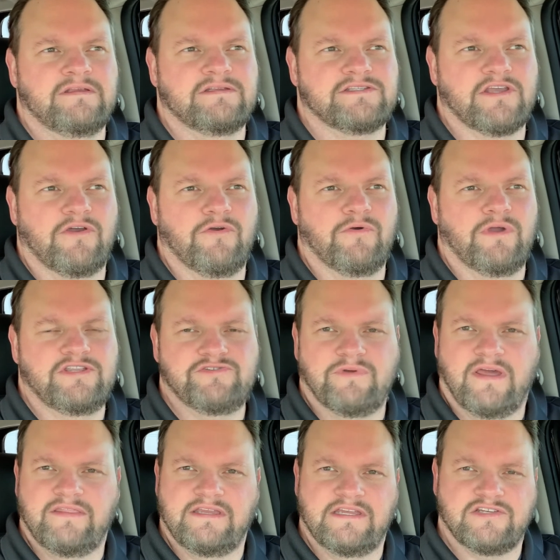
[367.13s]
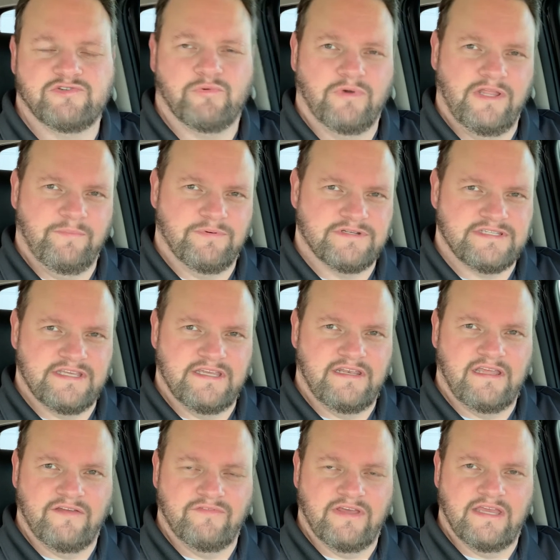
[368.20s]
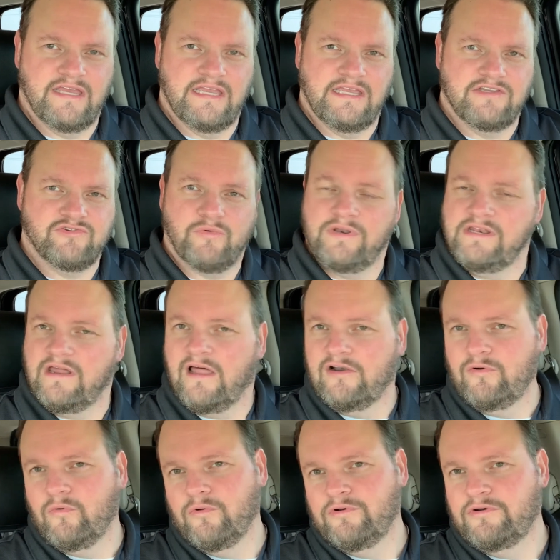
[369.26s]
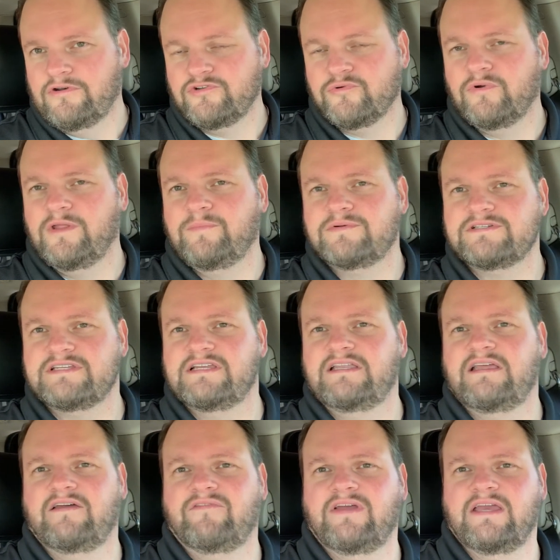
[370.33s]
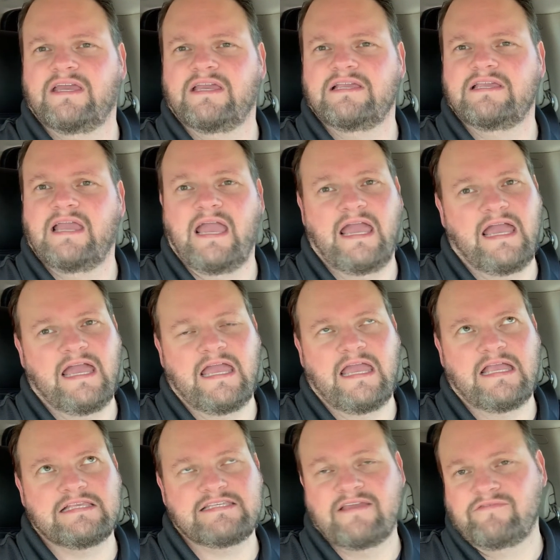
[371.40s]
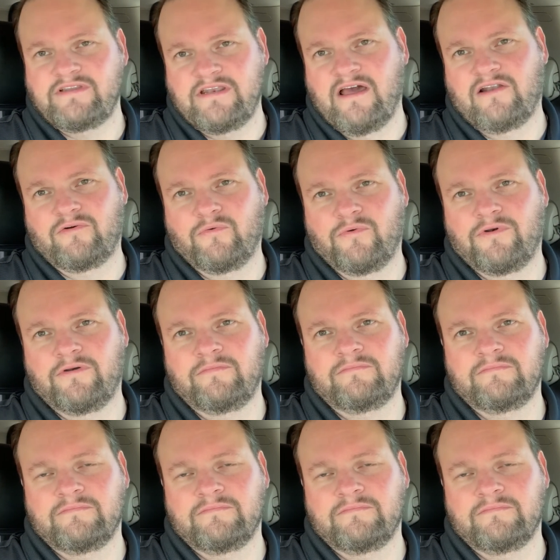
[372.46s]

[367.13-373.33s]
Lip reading: So would you rather get 20% of a $20 order or 20% of a $70 order?